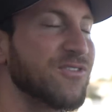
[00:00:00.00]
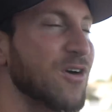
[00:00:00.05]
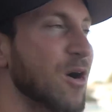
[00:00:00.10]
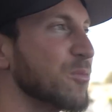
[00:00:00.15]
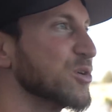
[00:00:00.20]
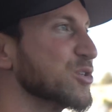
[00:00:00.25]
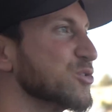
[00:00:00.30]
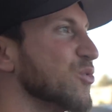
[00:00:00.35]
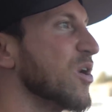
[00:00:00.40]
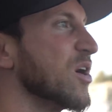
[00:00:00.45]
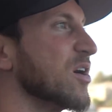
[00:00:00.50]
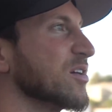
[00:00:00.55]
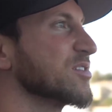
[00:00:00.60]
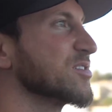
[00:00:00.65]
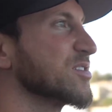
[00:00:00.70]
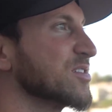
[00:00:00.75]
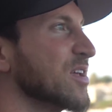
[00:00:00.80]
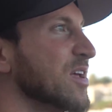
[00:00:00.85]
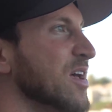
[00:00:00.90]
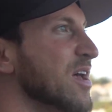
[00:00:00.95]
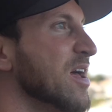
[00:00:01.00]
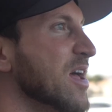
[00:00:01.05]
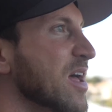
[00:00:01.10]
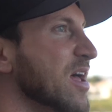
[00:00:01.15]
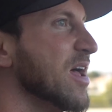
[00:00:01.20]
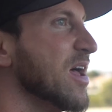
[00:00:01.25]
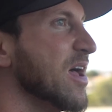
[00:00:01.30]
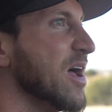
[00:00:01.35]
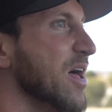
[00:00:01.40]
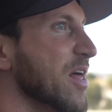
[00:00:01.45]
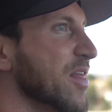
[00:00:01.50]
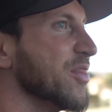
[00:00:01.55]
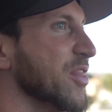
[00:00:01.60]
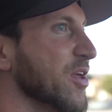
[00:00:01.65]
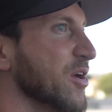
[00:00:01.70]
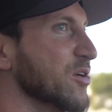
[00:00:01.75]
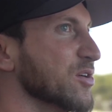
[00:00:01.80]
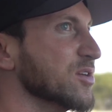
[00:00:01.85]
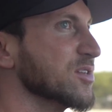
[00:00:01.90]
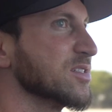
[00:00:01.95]
farmer's walks,
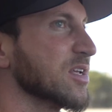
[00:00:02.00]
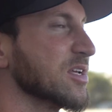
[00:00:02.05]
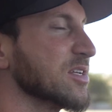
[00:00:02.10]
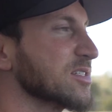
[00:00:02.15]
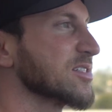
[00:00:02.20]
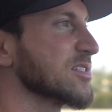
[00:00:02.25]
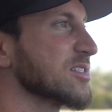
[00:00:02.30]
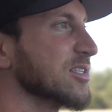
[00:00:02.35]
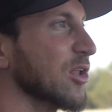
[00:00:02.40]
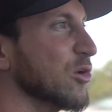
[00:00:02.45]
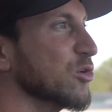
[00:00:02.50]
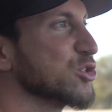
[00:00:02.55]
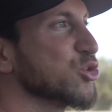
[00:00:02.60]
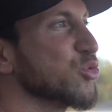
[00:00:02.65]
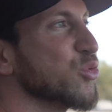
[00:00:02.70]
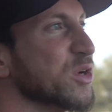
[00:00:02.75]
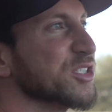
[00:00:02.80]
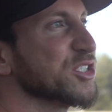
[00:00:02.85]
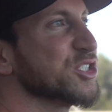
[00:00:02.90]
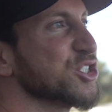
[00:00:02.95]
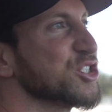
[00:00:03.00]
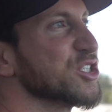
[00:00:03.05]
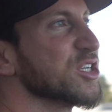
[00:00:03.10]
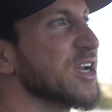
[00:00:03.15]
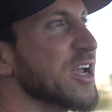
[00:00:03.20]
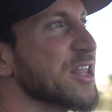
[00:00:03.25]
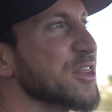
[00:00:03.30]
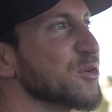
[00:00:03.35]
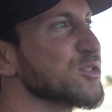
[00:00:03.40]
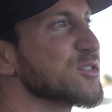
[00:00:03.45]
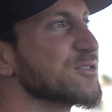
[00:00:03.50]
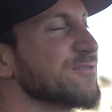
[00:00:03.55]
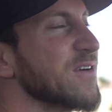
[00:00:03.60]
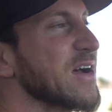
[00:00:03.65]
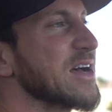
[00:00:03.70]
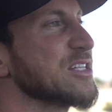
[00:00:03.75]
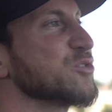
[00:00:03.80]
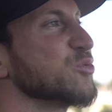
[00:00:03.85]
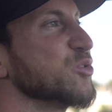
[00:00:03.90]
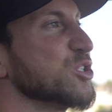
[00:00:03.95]
there's slow twitch and there's
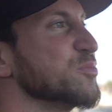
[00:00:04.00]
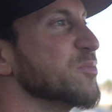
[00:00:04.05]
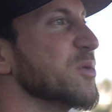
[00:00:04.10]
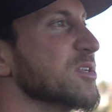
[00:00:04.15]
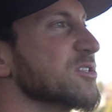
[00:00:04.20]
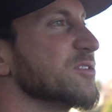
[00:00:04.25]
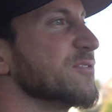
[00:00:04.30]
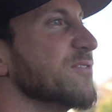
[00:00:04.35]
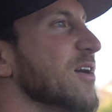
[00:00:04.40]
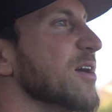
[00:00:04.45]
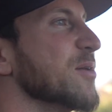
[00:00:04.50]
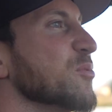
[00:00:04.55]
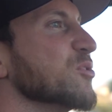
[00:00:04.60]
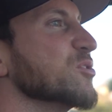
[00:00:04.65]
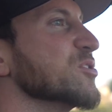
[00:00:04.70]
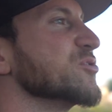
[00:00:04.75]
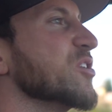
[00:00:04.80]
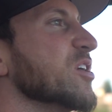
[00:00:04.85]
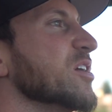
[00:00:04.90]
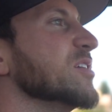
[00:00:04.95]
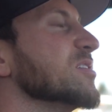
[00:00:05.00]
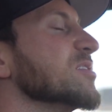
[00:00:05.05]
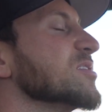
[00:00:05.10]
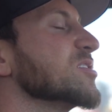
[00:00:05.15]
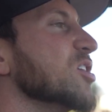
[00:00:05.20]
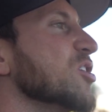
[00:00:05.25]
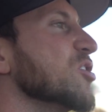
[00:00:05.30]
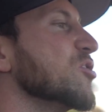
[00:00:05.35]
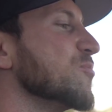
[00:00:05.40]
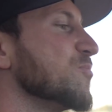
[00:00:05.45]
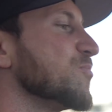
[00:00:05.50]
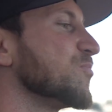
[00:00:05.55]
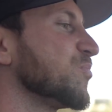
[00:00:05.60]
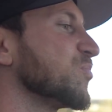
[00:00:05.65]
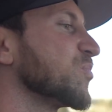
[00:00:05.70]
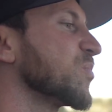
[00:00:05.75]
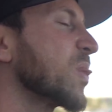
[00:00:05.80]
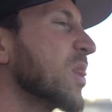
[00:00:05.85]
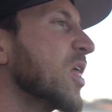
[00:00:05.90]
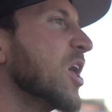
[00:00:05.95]
fast twitch muscle fibers, right? So
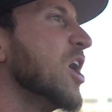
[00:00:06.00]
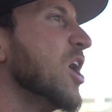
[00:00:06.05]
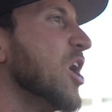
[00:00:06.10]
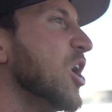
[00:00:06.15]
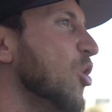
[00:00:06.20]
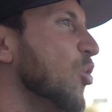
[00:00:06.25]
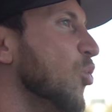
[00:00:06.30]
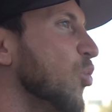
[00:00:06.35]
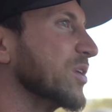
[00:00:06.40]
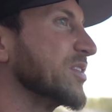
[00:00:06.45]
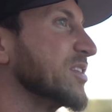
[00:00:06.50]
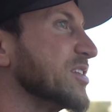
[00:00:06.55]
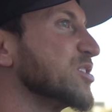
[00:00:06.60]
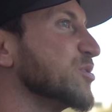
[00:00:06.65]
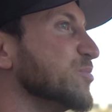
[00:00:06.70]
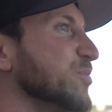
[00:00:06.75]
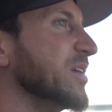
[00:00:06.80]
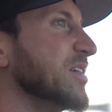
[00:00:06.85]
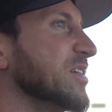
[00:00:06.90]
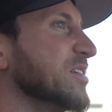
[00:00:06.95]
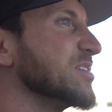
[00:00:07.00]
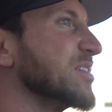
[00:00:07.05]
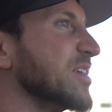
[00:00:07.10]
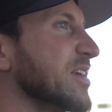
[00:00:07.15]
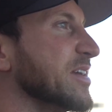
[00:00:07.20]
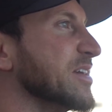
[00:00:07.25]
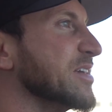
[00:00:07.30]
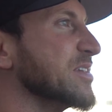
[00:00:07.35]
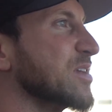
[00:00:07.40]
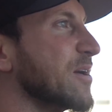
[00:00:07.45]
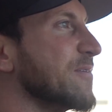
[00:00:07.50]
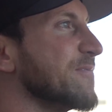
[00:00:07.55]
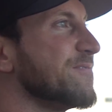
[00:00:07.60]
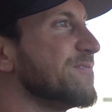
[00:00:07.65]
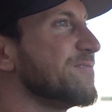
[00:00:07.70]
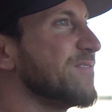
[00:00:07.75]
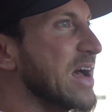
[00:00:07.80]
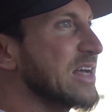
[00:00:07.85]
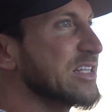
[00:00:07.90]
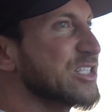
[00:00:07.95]
what this means is
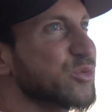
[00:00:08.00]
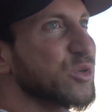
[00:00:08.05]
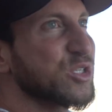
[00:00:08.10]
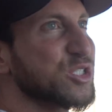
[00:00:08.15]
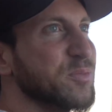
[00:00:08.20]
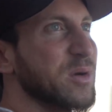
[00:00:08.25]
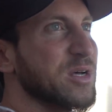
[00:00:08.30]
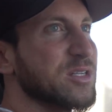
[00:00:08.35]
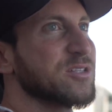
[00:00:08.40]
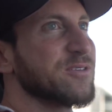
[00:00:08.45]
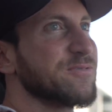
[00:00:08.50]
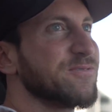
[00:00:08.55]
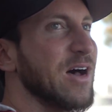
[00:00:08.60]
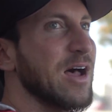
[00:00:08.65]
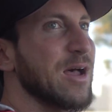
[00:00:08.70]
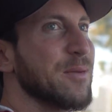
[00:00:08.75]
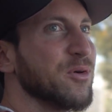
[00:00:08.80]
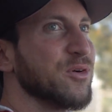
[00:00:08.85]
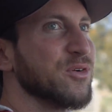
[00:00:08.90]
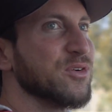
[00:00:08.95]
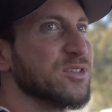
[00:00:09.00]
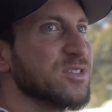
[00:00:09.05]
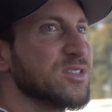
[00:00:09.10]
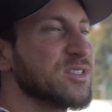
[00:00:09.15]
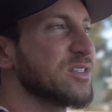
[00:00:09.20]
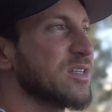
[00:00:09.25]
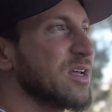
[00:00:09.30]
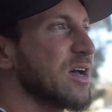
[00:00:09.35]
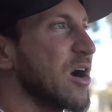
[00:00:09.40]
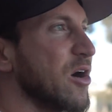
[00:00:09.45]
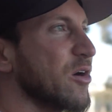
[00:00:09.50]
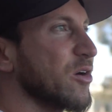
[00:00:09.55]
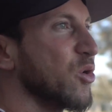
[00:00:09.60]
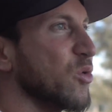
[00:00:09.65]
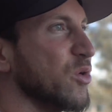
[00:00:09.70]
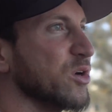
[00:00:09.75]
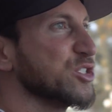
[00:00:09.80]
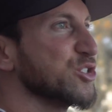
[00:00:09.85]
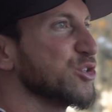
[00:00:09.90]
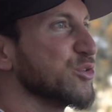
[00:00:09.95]
fast twitch muscle fibers are
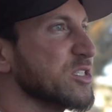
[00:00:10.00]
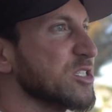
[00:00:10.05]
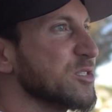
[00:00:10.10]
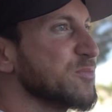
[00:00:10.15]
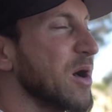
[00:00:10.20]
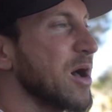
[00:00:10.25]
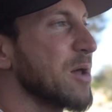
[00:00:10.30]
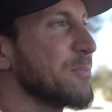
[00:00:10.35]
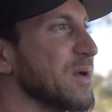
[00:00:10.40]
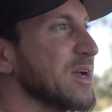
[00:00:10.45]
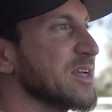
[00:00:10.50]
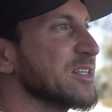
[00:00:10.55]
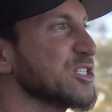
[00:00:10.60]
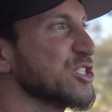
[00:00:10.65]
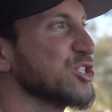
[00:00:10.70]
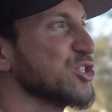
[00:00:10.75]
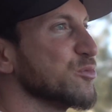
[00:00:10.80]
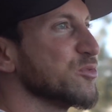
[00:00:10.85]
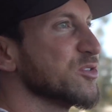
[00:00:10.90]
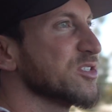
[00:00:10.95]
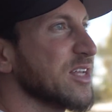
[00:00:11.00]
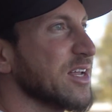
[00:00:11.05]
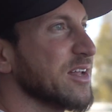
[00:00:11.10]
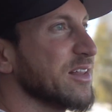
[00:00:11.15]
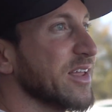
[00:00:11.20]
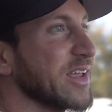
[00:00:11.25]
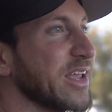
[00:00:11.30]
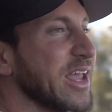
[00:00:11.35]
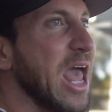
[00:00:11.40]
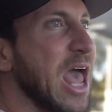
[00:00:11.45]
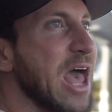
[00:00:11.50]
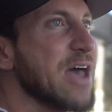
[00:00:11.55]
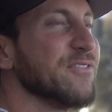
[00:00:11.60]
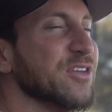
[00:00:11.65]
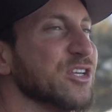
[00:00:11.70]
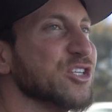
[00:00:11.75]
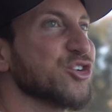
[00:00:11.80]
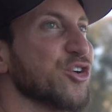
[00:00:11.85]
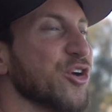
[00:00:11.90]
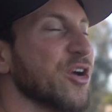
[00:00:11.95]
going to respond best to say like
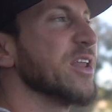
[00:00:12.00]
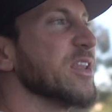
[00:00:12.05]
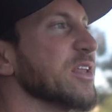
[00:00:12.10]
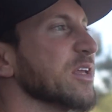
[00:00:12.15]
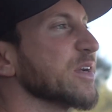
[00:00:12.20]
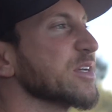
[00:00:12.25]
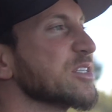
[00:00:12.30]
heavy training,